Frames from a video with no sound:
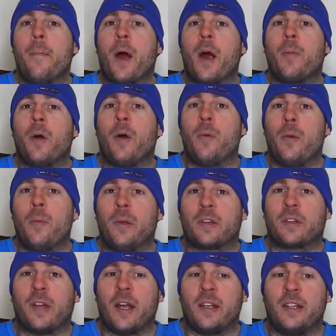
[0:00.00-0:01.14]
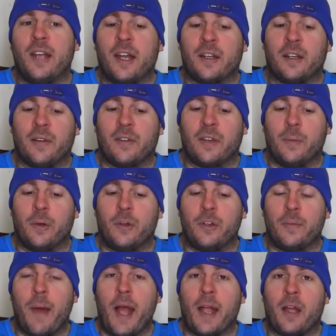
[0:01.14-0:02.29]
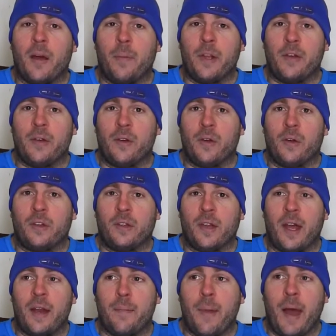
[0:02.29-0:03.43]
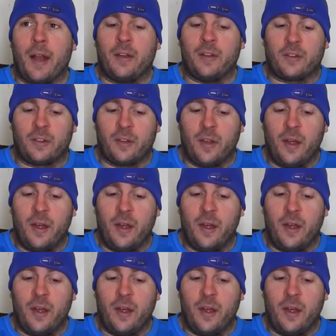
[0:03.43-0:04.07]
barbell movements like deadlifts to build your back up and you're noticing that imbalance.